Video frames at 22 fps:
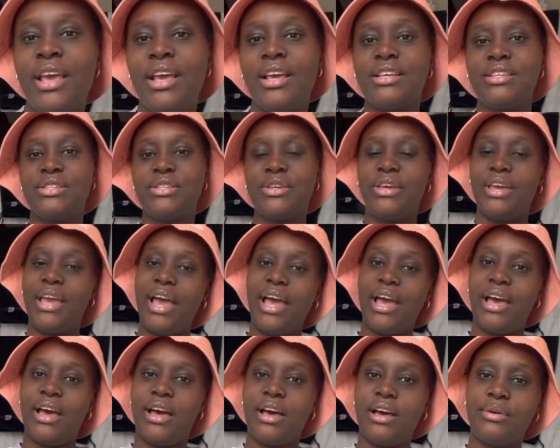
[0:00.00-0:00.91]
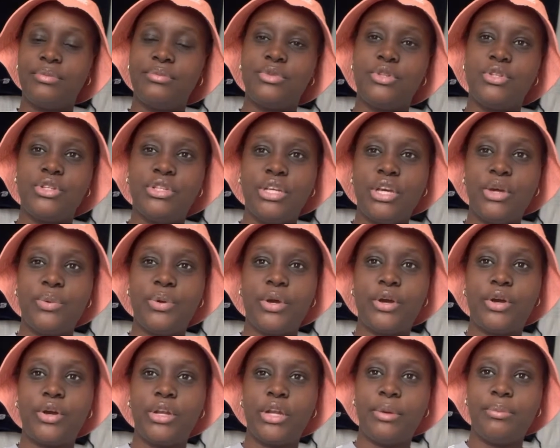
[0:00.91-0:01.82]
So today we
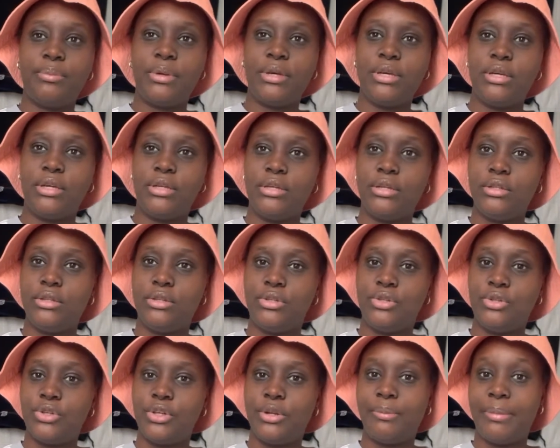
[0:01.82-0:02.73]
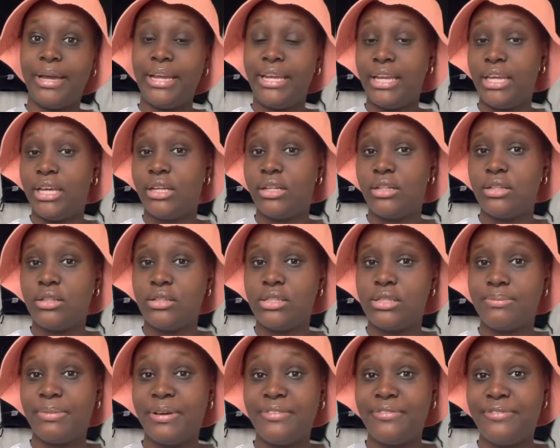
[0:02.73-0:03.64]
are gonna be doing my
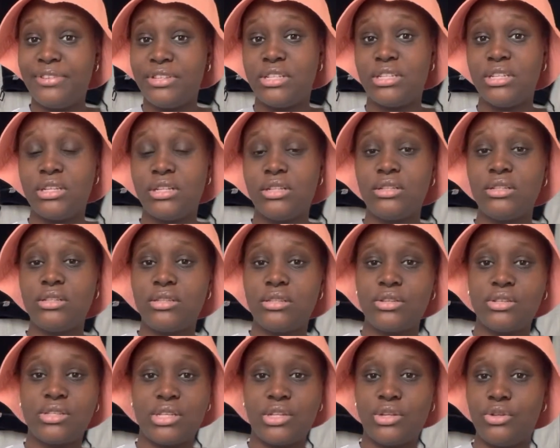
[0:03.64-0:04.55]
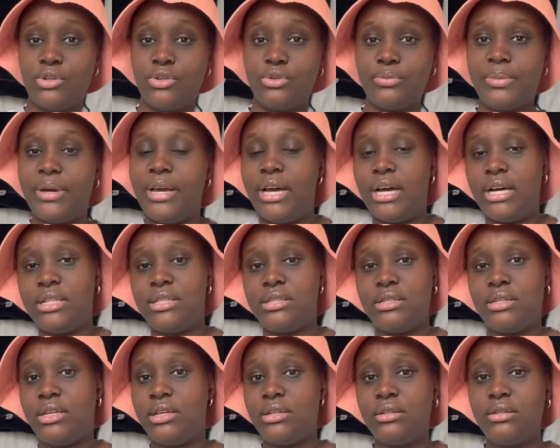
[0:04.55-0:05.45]
nails, my feet nails, because I don't do my hand
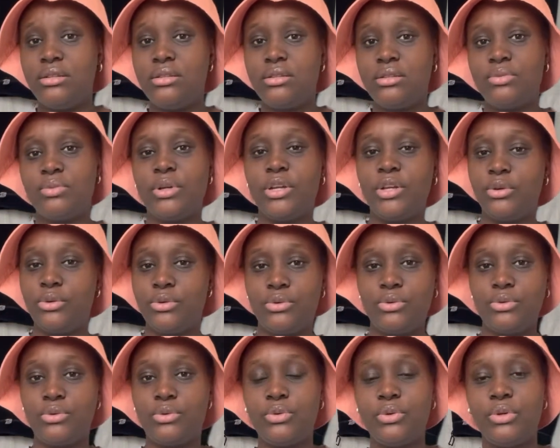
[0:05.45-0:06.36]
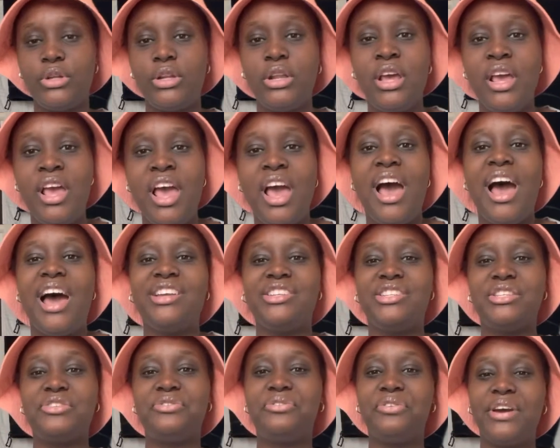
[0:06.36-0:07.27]
nails when I go to school. I
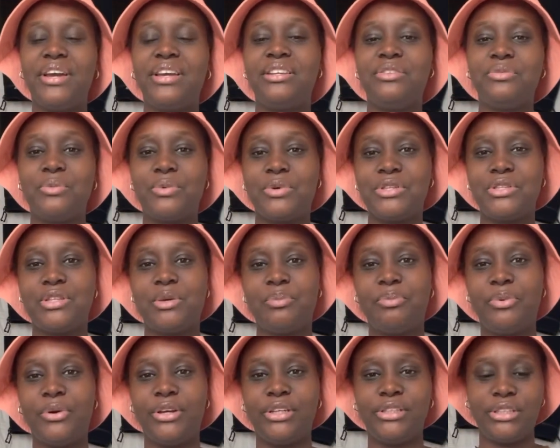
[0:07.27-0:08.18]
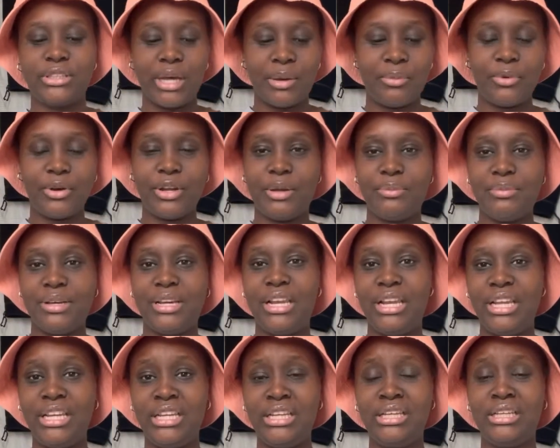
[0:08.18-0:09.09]
just find, what's the point? I'm gonna be
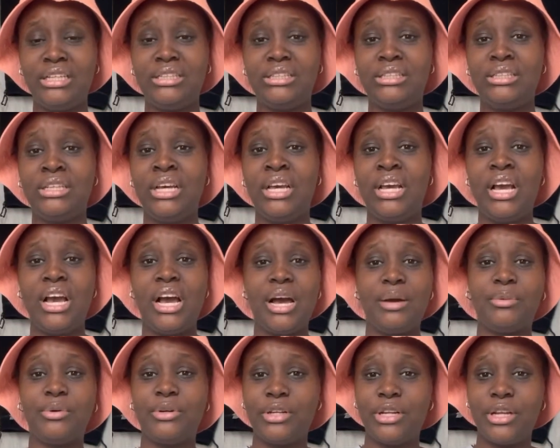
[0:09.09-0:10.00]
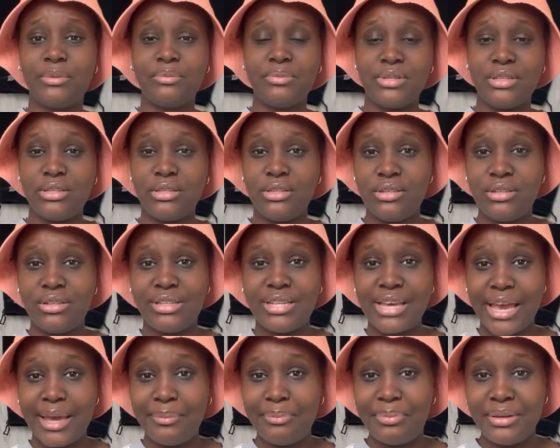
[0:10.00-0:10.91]
cleaning, I'm gonna be
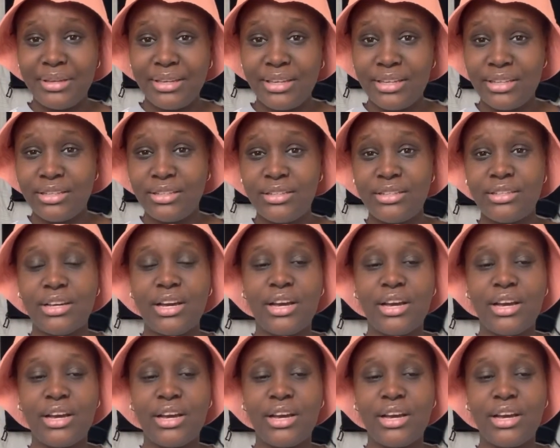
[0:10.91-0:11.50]
typing.